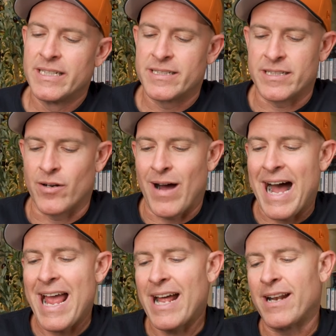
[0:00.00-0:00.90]
So
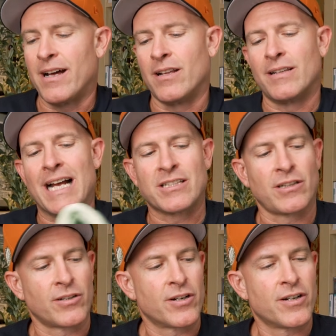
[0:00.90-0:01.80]
I had a lot to
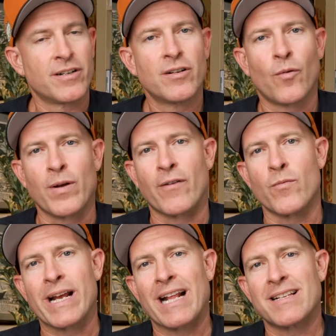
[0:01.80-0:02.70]
learn whenever
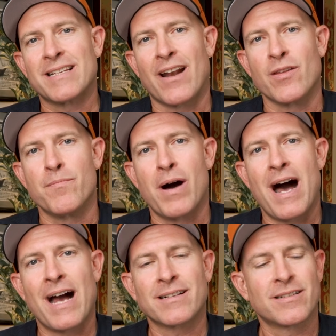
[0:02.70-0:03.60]
we got this out of the
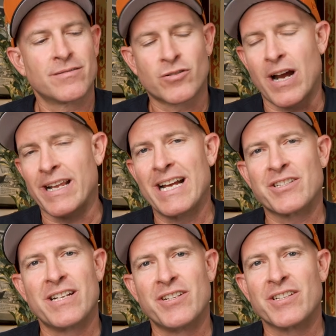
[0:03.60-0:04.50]
box, try to
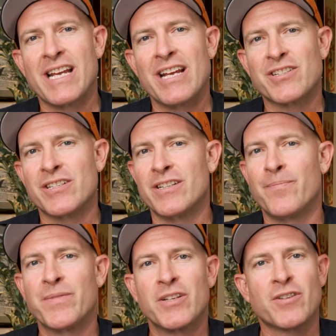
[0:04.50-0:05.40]
catch an
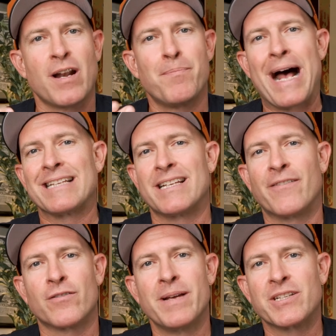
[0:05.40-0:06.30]
education, try to pass that
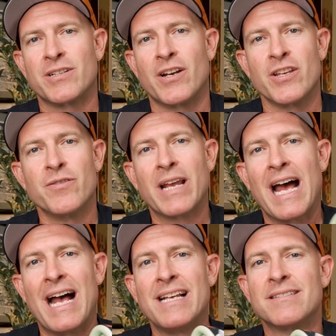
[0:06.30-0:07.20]
information on to you
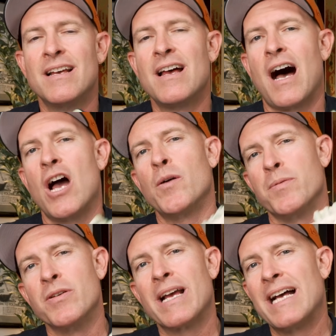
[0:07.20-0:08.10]
guys. I hope
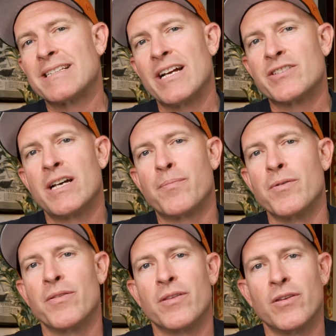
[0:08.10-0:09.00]
you guys catch up
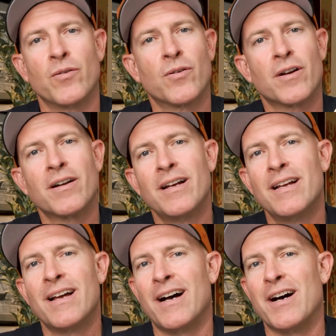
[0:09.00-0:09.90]
with your
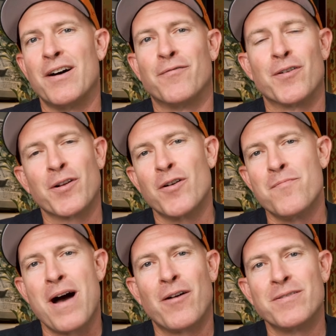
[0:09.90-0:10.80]
Verdugo
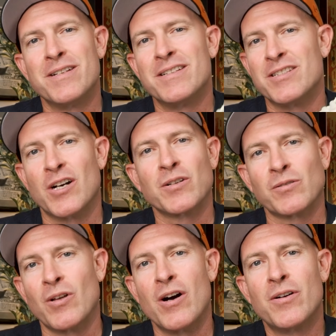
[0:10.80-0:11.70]
Mountain Dunk
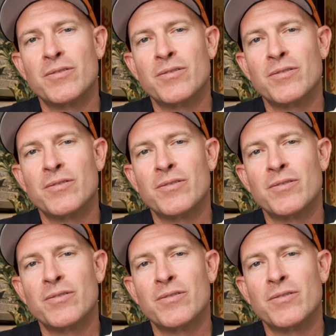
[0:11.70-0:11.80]
Low,